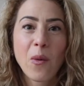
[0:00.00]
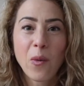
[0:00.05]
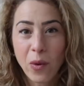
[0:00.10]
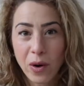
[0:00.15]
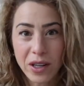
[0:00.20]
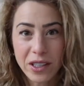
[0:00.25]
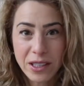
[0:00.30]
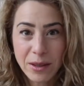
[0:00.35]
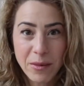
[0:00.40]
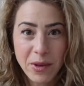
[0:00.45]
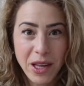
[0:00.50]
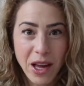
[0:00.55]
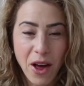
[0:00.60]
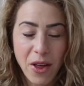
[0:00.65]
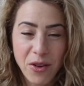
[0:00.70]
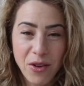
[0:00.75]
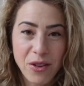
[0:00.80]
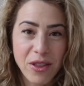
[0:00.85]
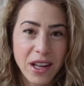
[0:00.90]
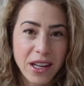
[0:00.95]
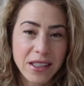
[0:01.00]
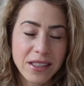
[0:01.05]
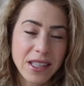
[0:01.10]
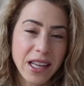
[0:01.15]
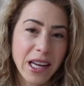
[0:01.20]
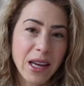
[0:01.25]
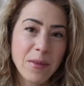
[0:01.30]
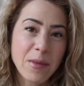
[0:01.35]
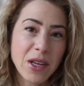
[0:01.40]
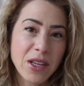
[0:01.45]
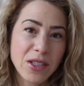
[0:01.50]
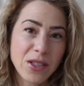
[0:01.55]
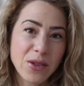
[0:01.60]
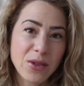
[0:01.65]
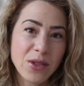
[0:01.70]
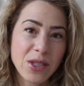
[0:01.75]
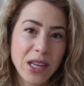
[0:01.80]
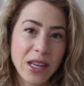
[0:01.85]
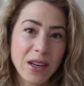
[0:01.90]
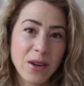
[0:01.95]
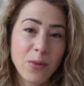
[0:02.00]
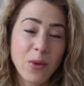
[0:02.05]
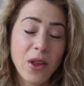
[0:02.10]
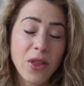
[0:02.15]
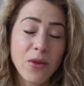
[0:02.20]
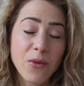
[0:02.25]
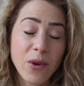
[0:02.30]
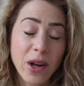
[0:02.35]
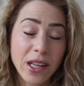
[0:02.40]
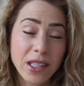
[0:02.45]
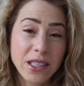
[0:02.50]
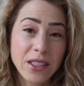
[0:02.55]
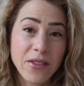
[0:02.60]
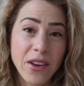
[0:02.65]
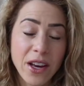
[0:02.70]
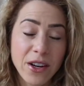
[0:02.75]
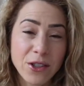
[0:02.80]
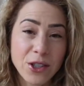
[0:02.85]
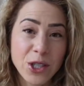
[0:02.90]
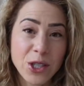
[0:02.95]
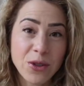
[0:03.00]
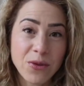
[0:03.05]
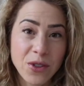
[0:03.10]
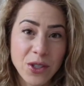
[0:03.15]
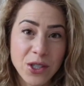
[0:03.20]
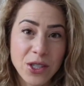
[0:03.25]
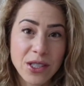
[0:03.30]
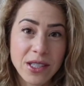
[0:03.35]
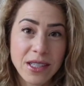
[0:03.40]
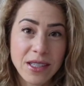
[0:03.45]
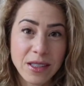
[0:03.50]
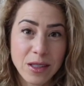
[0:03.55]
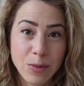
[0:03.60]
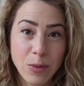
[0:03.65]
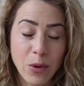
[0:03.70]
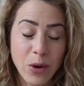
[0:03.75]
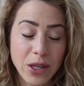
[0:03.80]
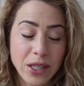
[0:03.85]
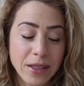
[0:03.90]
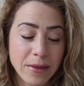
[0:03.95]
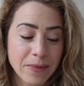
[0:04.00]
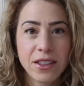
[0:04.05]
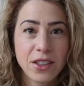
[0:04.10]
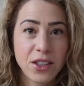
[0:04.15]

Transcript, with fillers: what are some of the other things that can be associated with relative energy deficiency in sport?